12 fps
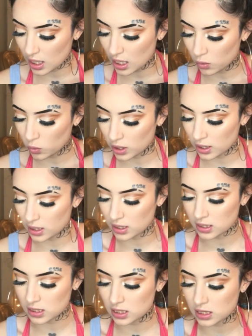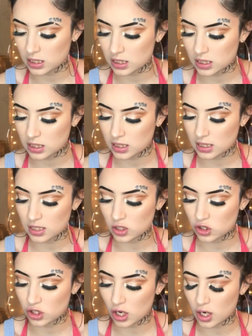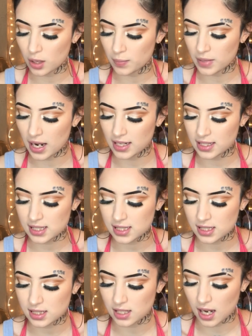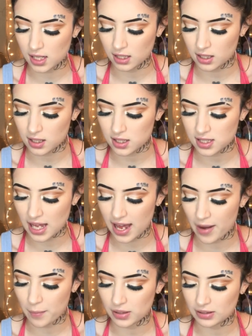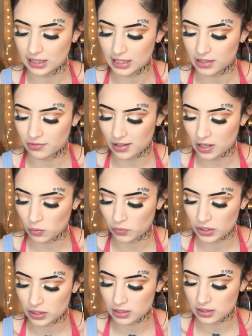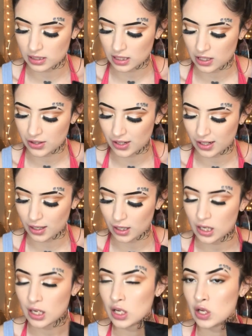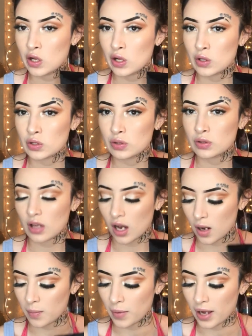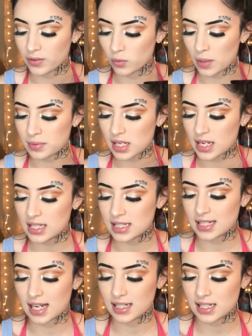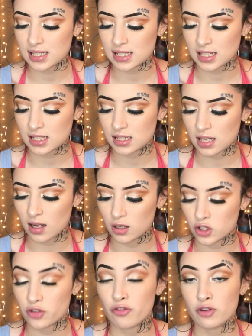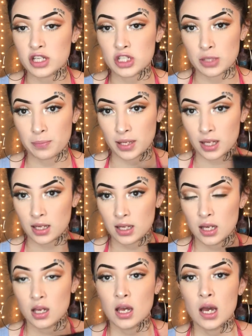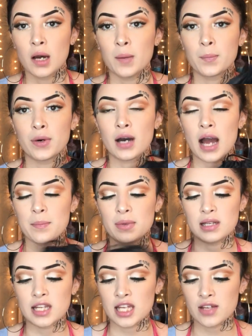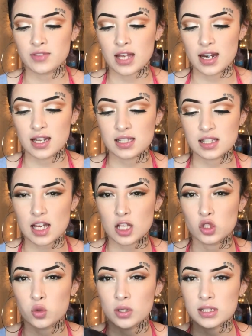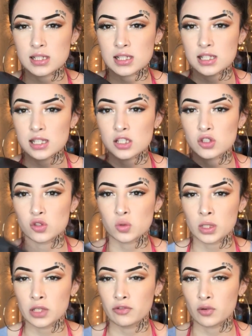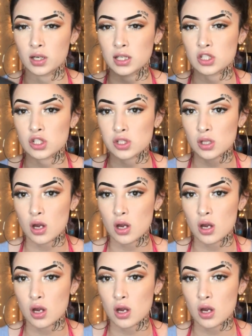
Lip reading: It was $96, and I believe it was either on the website is $96 free shipping, but I believe that it's like 26 to 24 inches